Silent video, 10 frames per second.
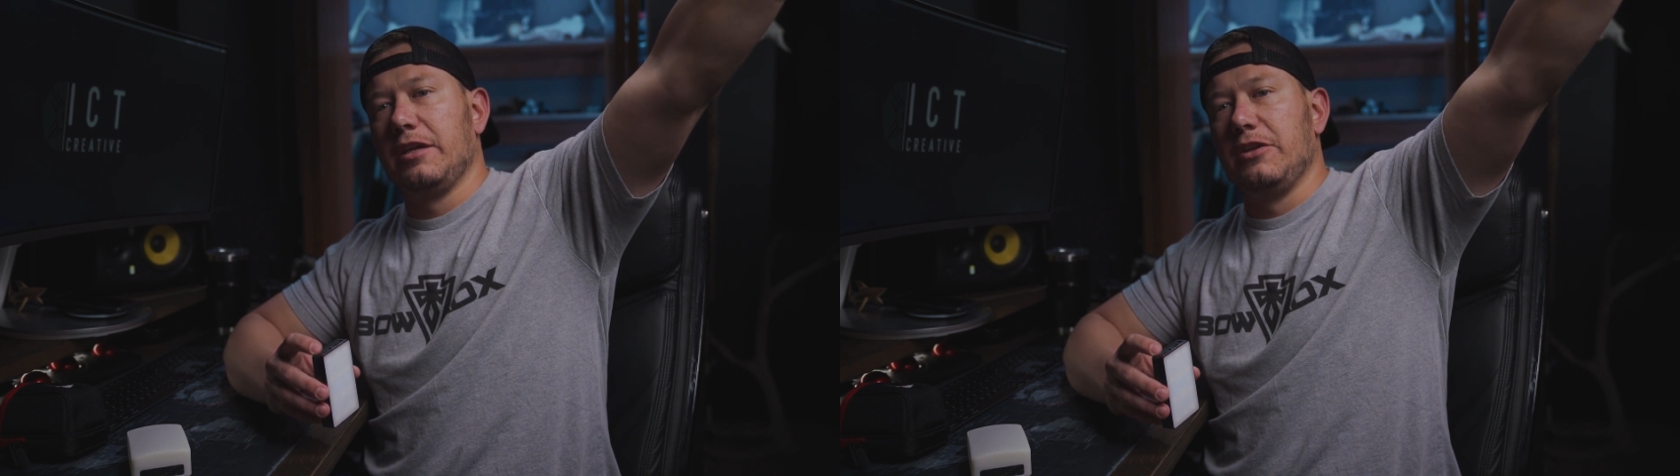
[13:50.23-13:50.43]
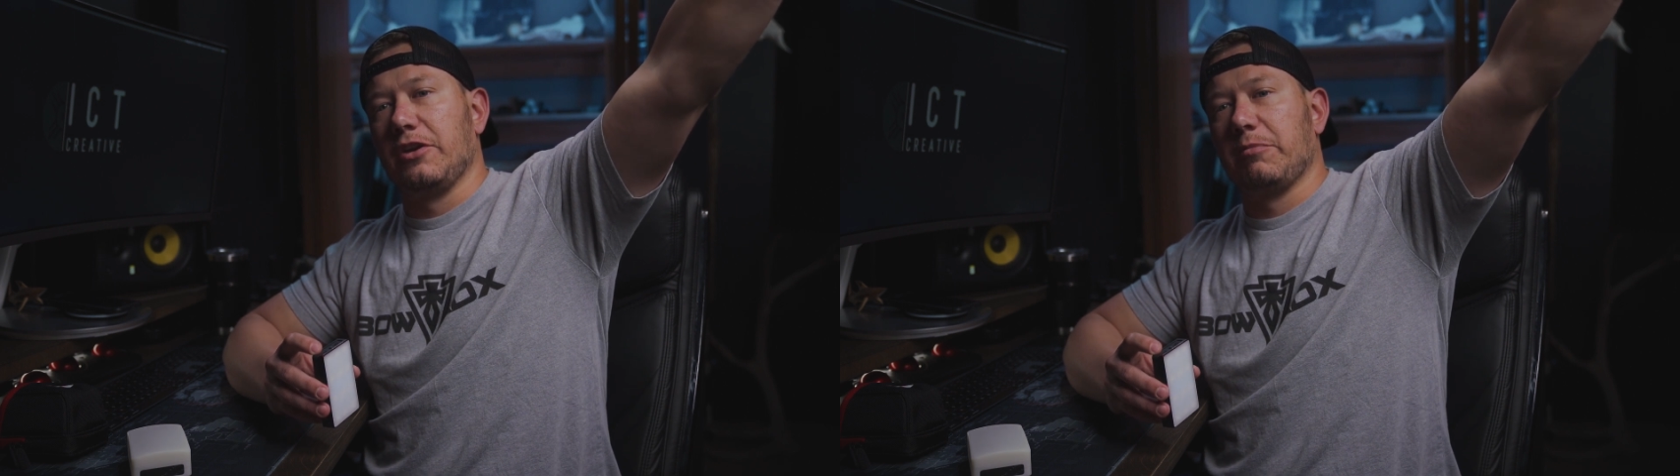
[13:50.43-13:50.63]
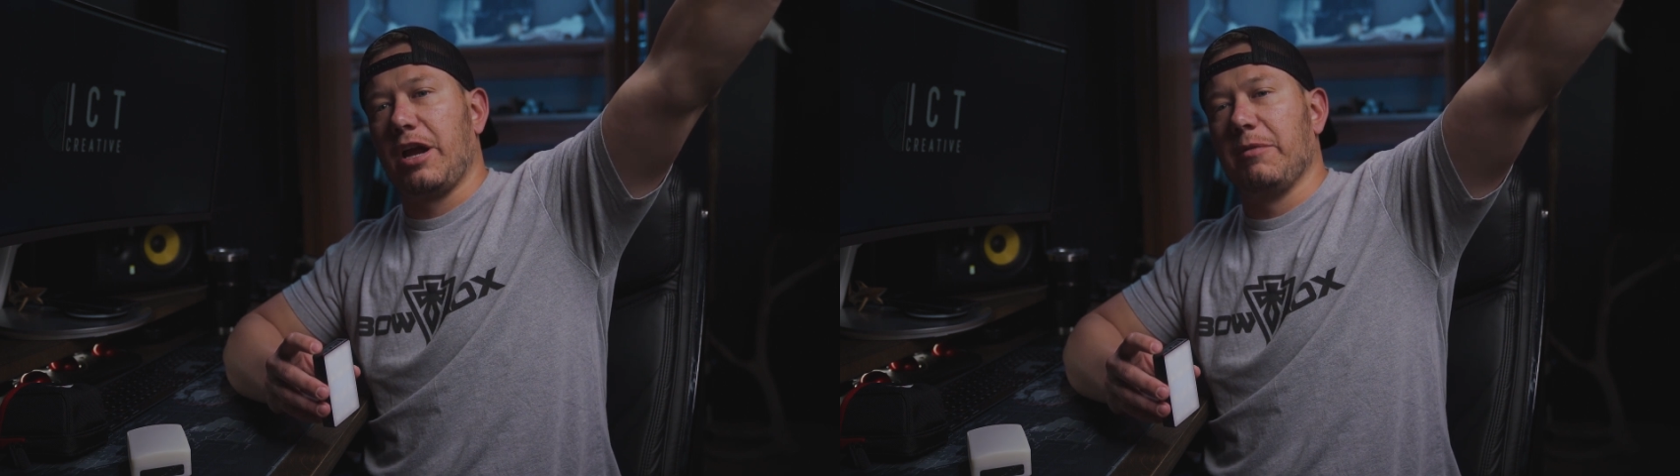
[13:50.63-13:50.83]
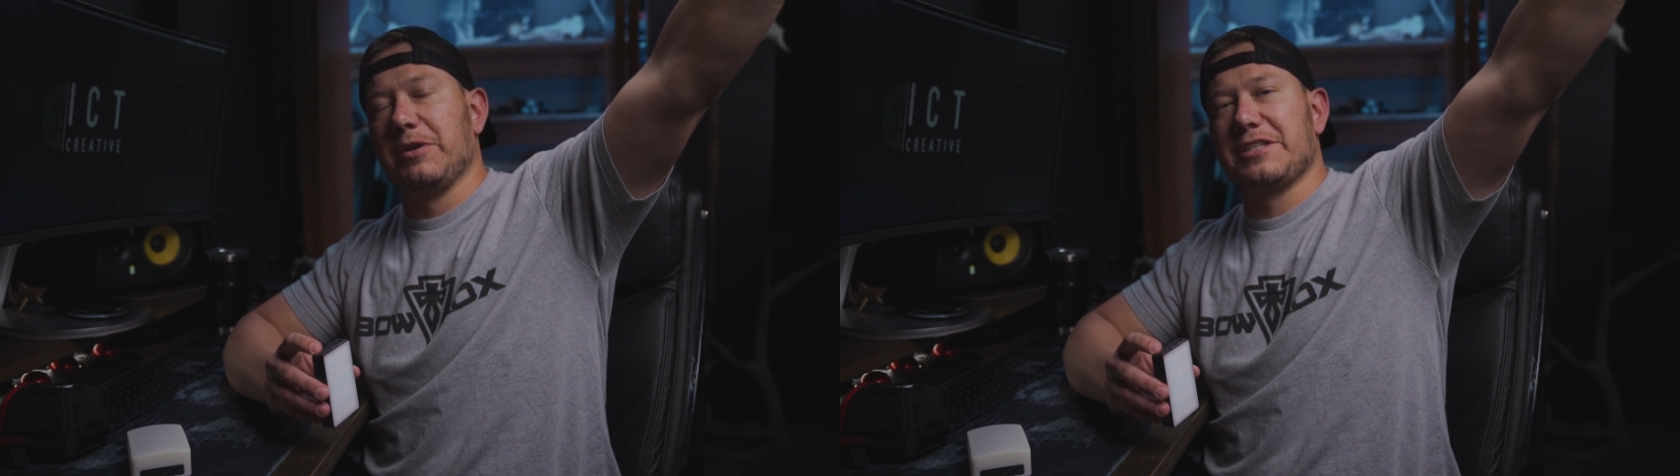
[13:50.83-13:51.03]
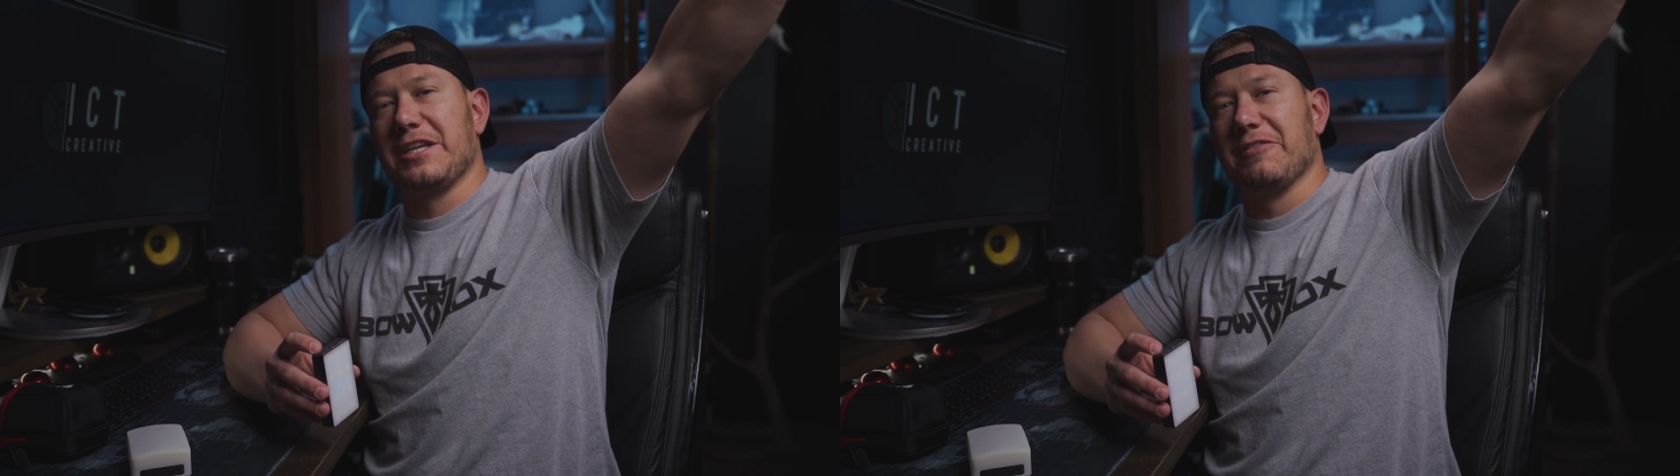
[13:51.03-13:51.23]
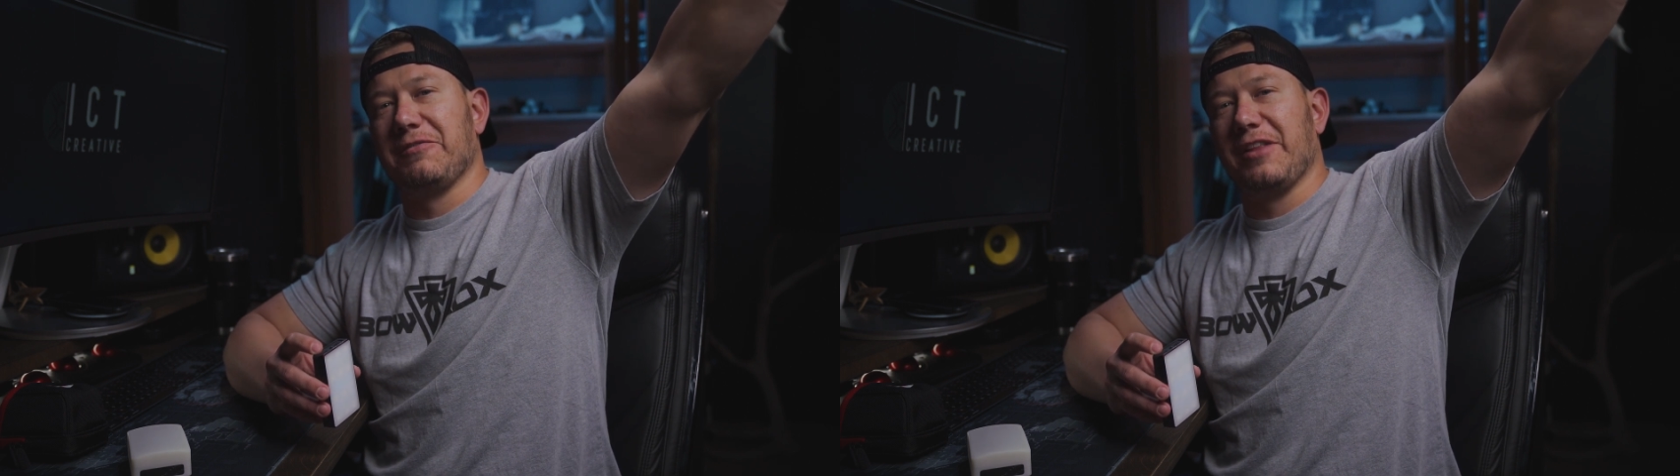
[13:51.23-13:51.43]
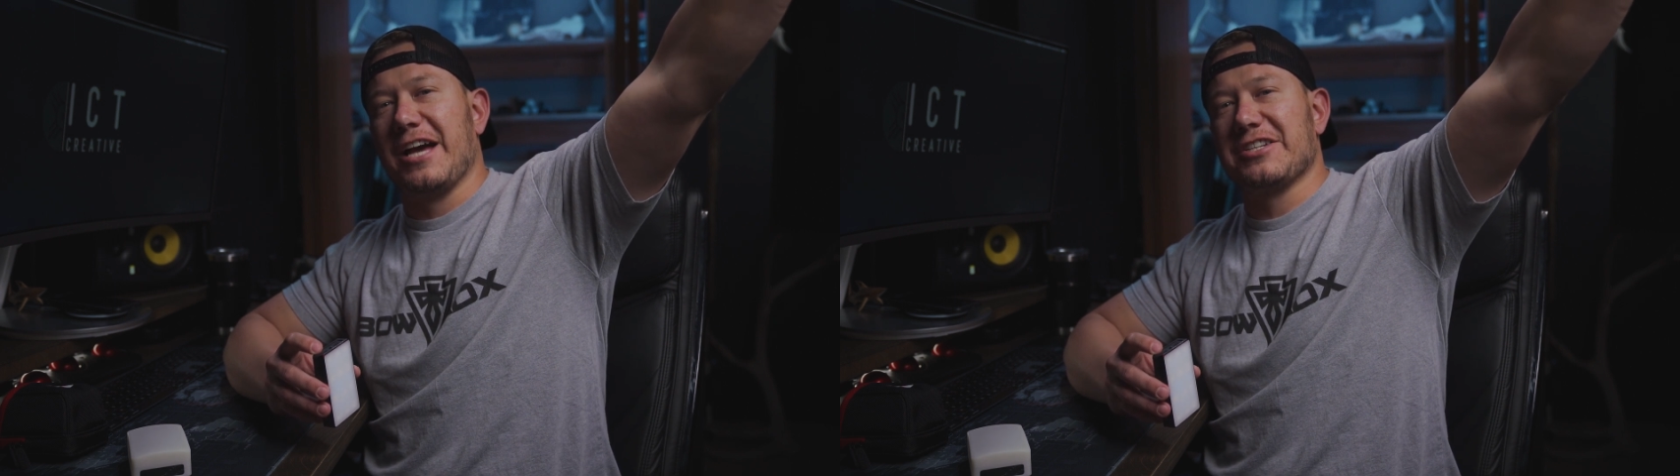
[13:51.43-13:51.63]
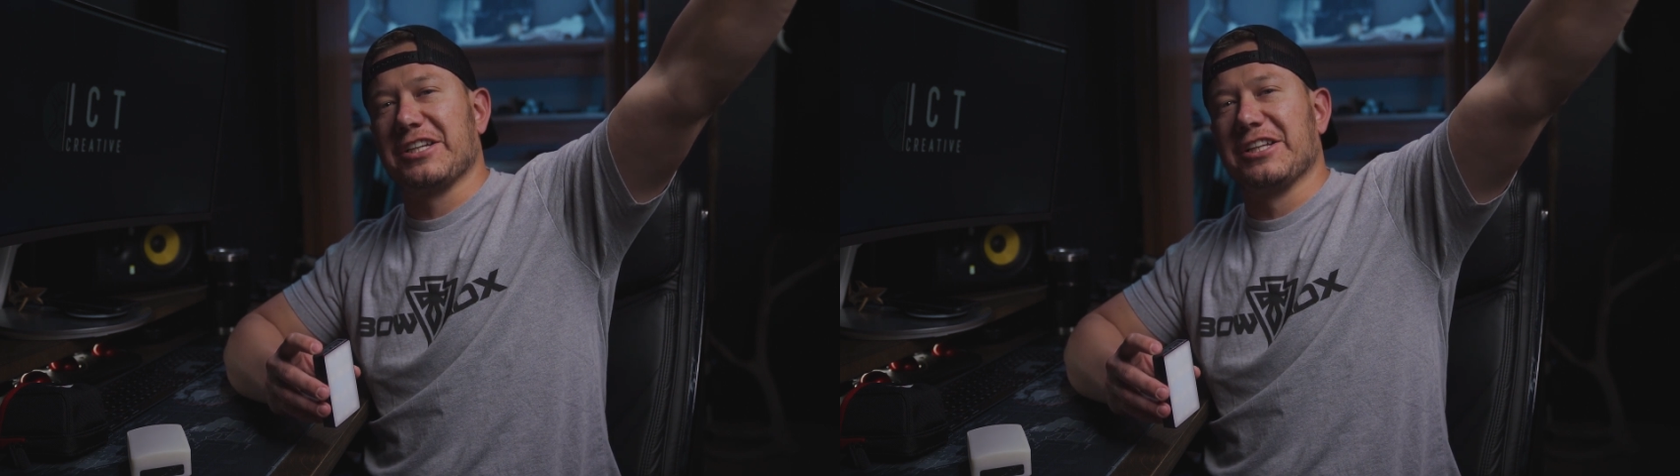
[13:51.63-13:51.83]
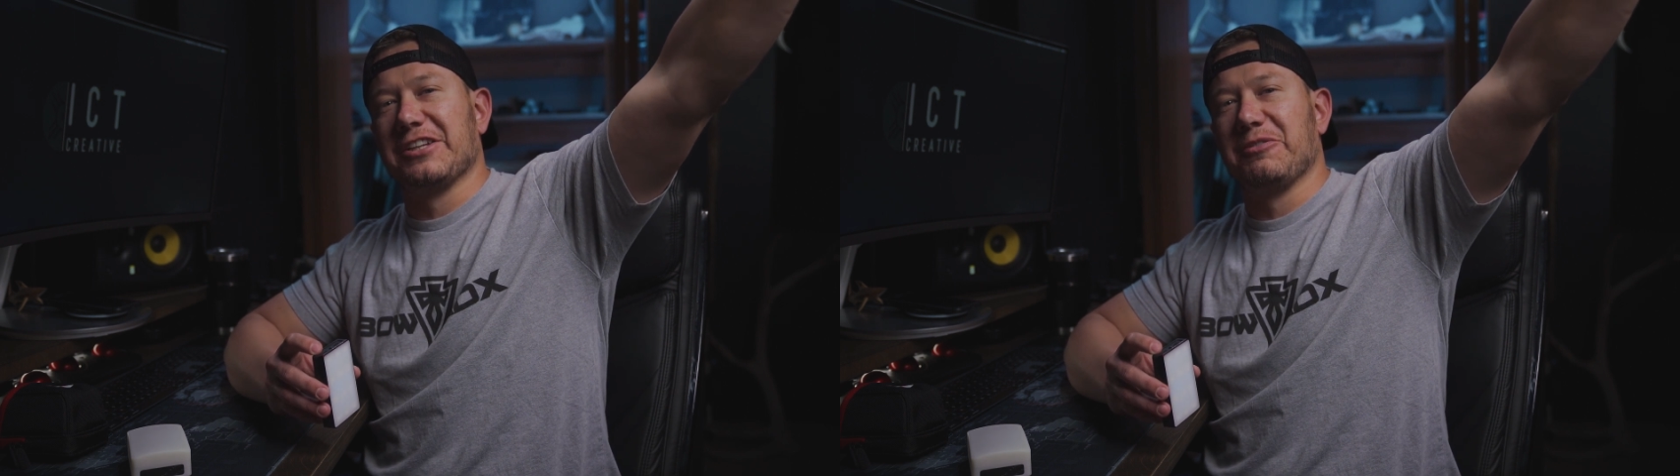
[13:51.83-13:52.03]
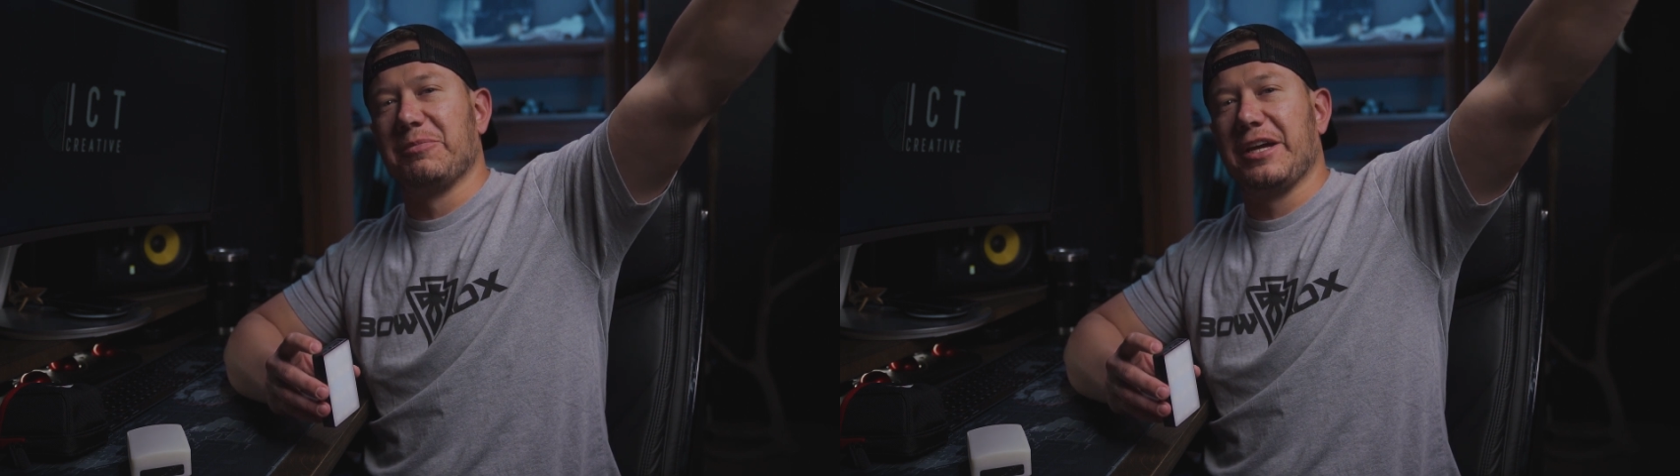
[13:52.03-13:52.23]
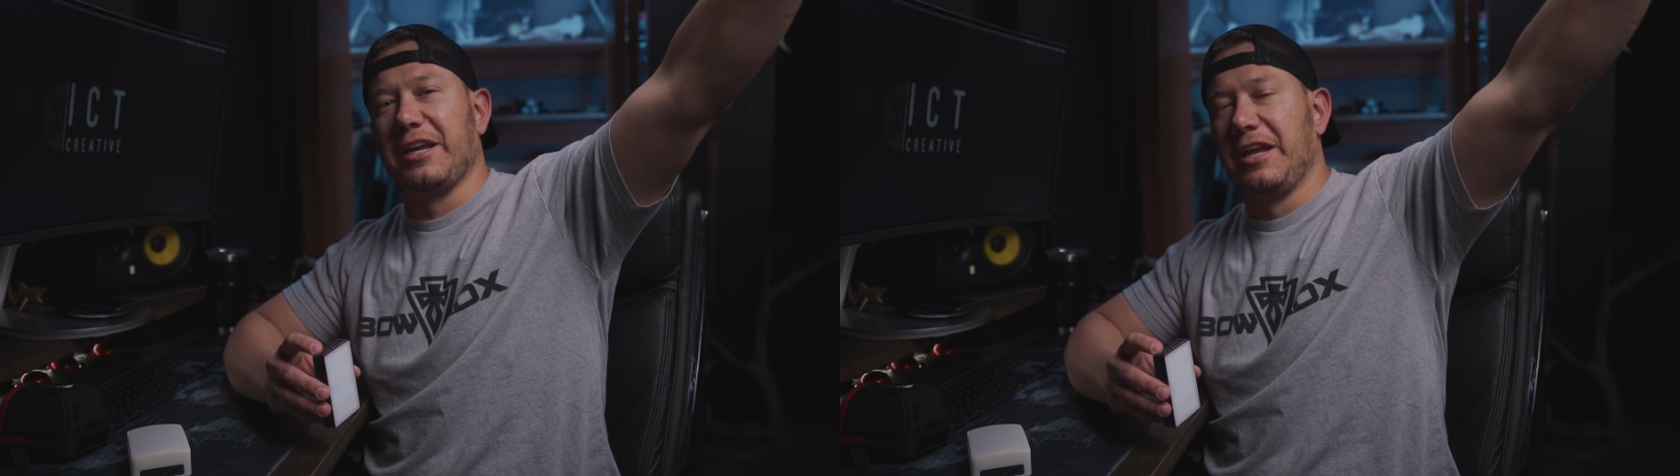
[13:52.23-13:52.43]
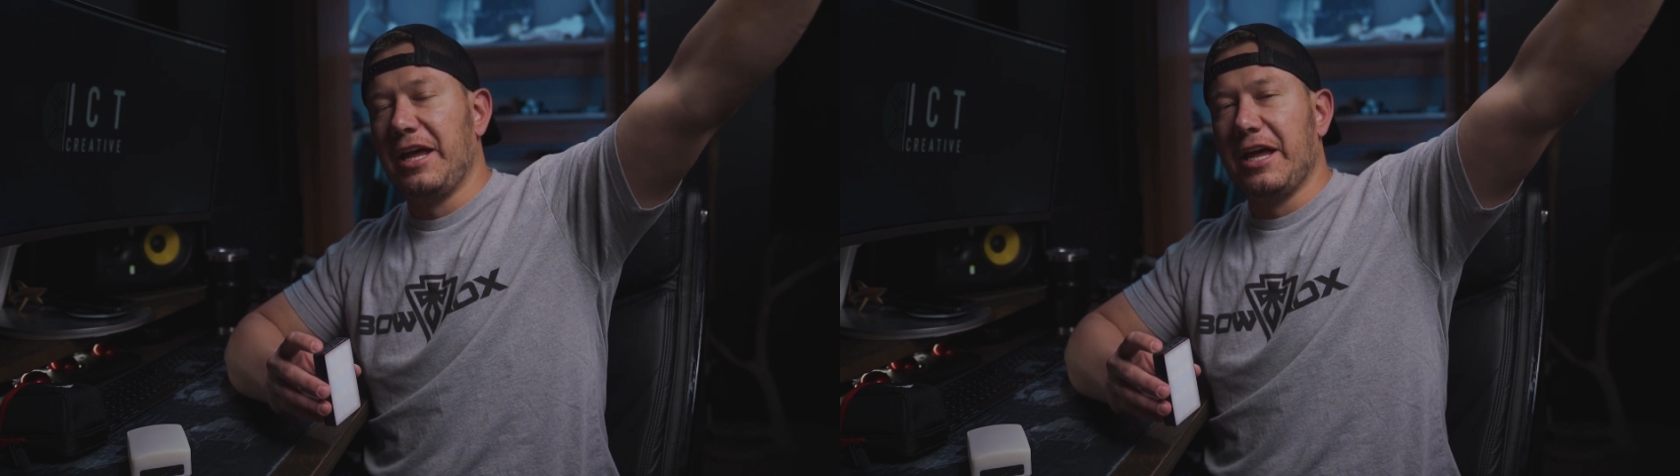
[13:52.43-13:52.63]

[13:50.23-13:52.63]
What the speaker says: You can probably see it flashing a little bit.